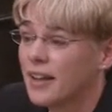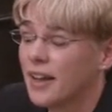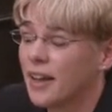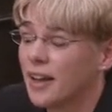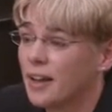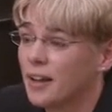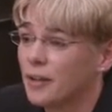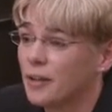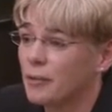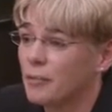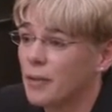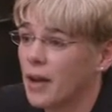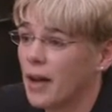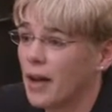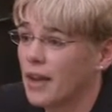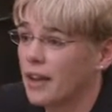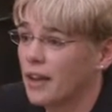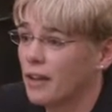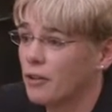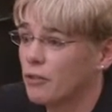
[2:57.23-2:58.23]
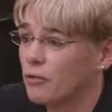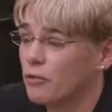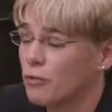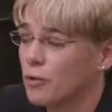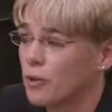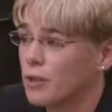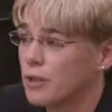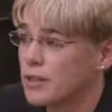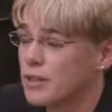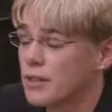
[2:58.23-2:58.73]
I have
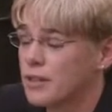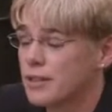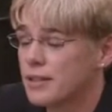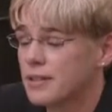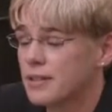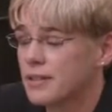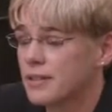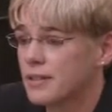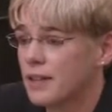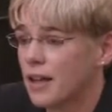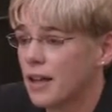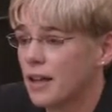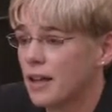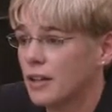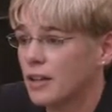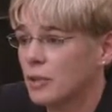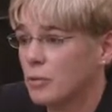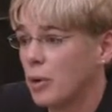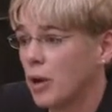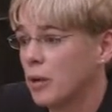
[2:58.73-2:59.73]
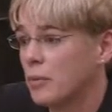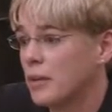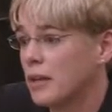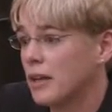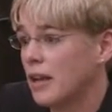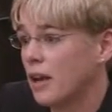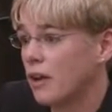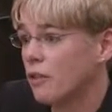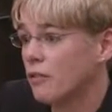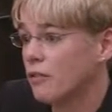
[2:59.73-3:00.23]
worked this department
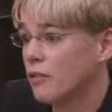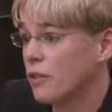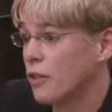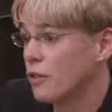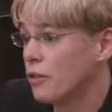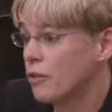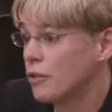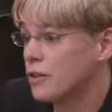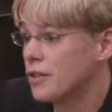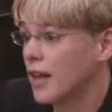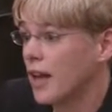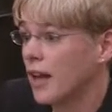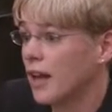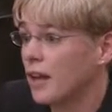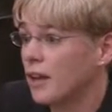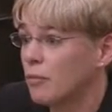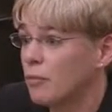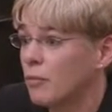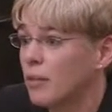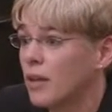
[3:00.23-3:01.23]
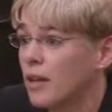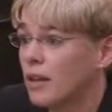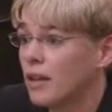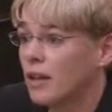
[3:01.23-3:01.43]
now for the 3rd time.